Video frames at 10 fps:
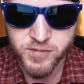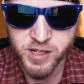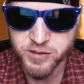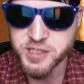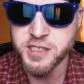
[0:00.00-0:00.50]

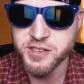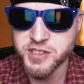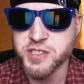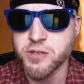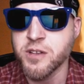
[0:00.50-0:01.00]
attended
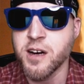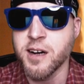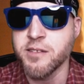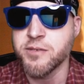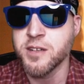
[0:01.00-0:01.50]
Cisco
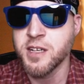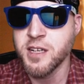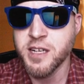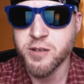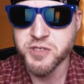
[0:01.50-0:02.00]
Live.
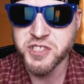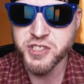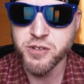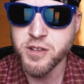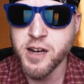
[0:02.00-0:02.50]
And with
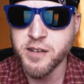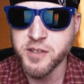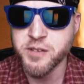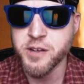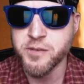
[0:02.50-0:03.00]
Cisco Live,
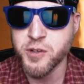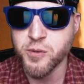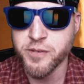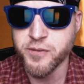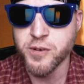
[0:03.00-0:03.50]
they give
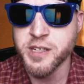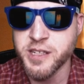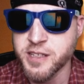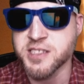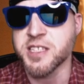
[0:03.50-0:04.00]
you a
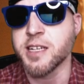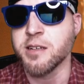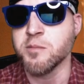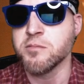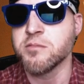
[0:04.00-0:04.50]
free
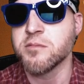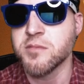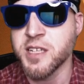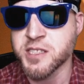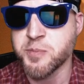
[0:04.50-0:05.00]
exam
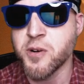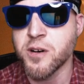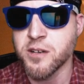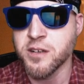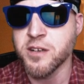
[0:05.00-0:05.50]
as
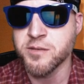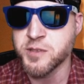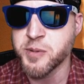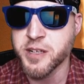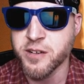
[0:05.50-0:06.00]
part of,
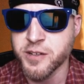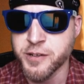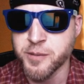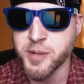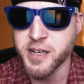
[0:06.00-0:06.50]
depending on
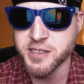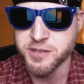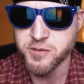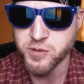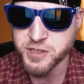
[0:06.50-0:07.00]
your package,
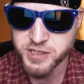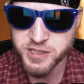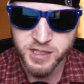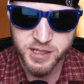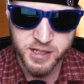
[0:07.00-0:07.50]
of course.
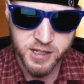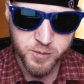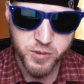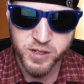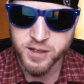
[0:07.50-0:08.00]

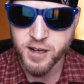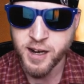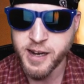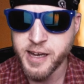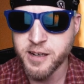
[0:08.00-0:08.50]
But
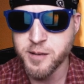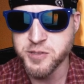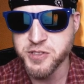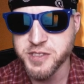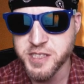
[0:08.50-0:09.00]
I had an
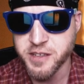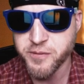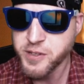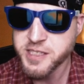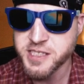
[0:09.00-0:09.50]
opportunity to take a
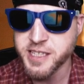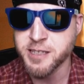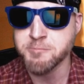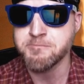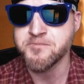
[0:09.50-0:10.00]
free
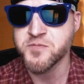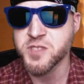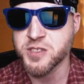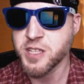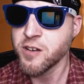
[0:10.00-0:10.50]
exam.
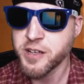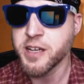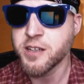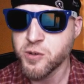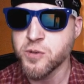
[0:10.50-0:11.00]
I was like,
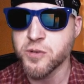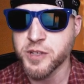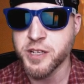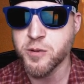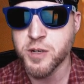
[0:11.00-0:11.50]
okay, cool.
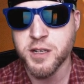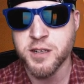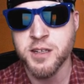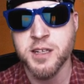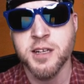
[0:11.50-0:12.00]
You know what?